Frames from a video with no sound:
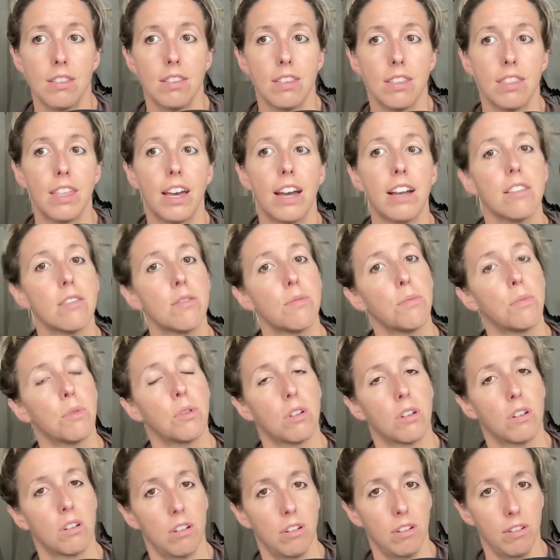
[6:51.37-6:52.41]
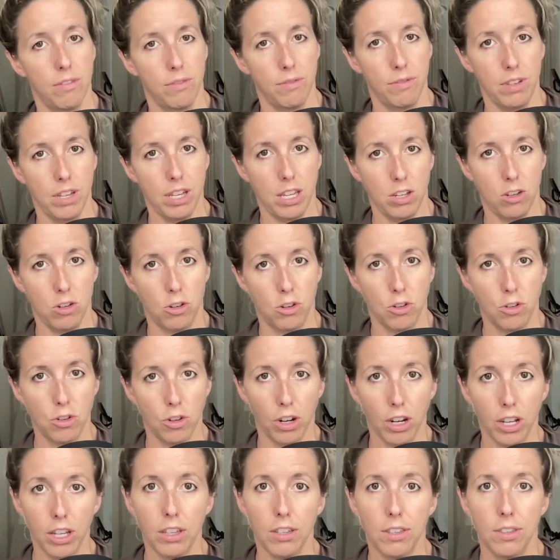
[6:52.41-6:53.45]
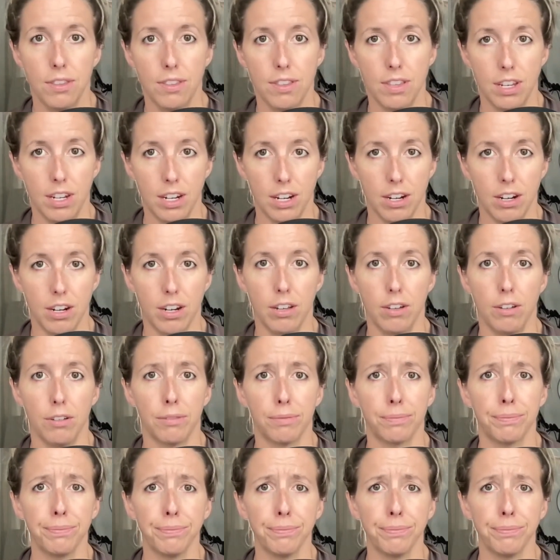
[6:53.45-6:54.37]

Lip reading: that's more of a strength scenario.